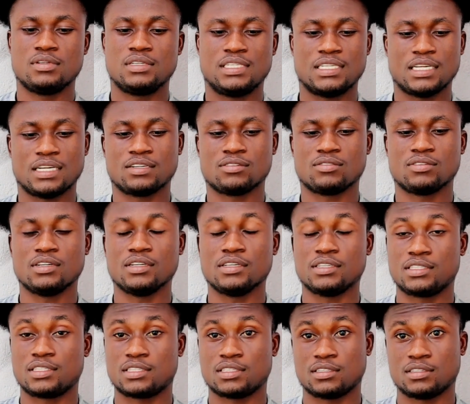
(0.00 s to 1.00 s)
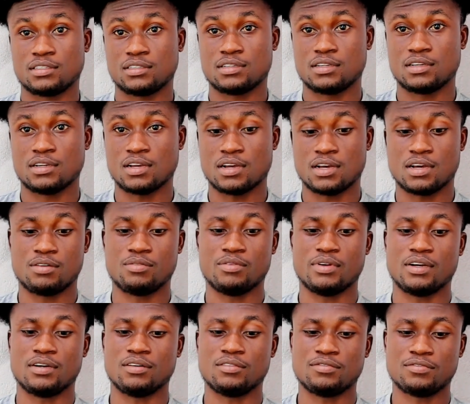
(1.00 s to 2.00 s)
channel list and we
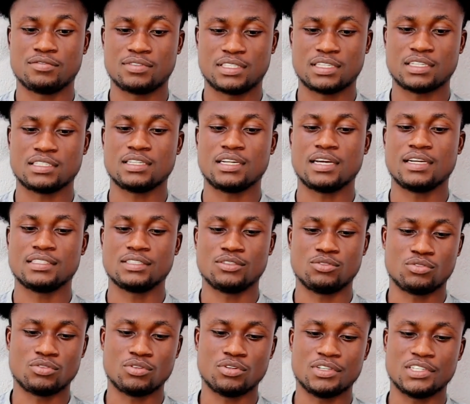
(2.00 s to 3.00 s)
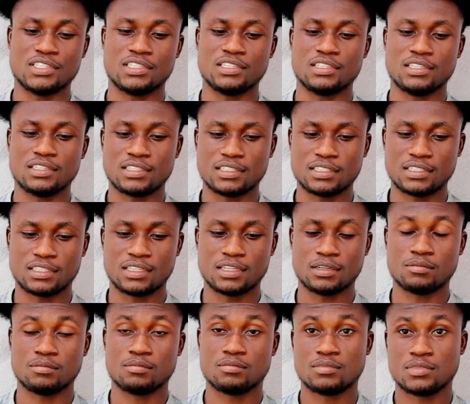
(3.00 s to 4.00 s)
have satellite installation
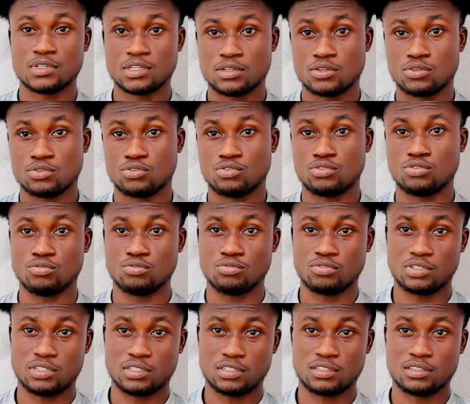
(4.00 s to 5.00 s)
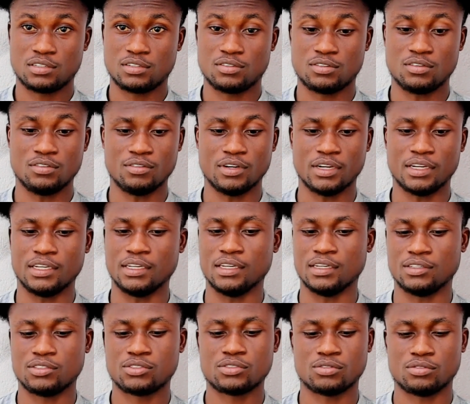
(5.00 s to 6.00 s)
system tools over
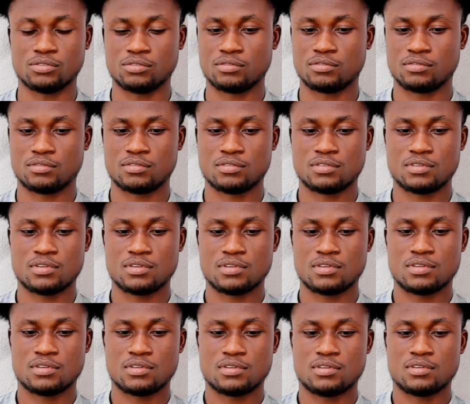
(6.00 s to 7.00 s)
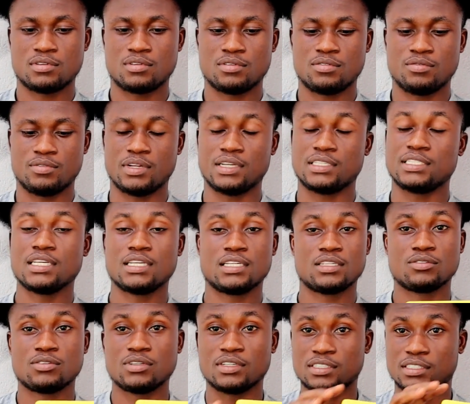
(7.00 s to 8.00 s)
here. So with the
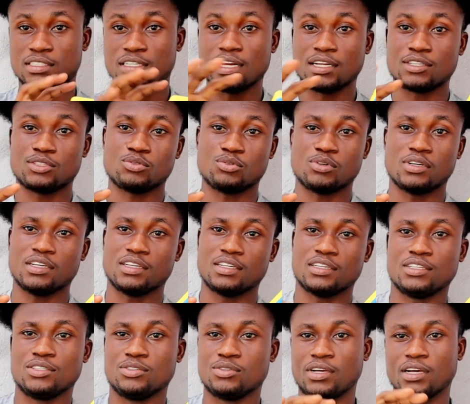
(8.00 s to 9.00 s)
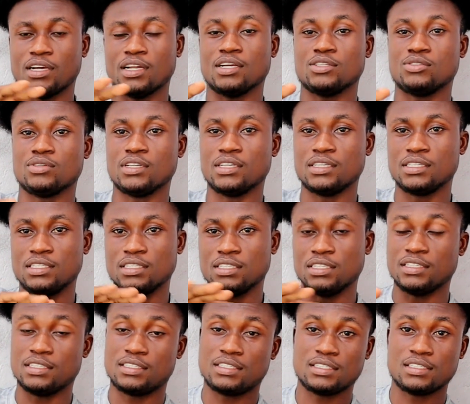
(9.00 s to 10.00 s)
channel list, that's where you can actually
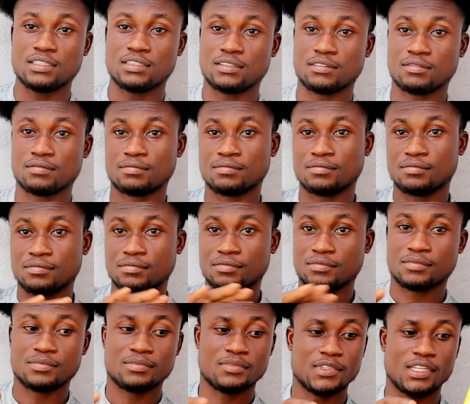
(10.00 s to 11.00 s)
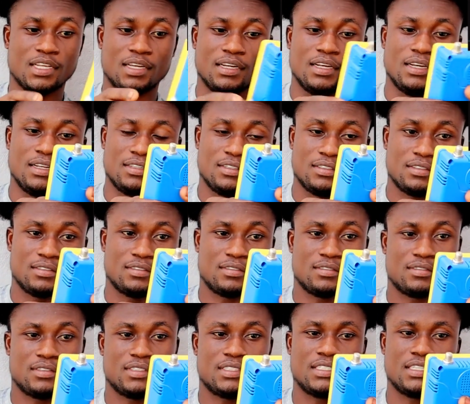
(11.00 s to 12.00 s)
delete and then
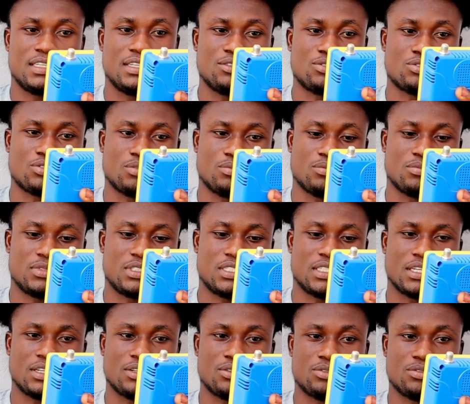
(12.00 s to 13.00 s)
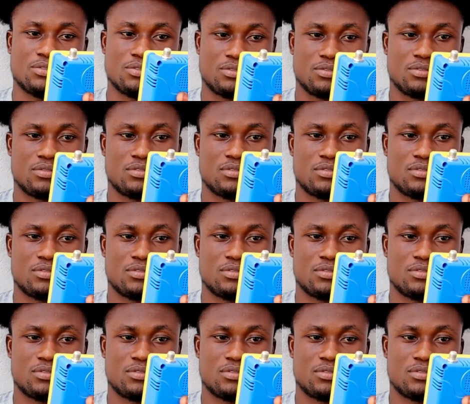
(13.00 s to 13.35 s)
change some channel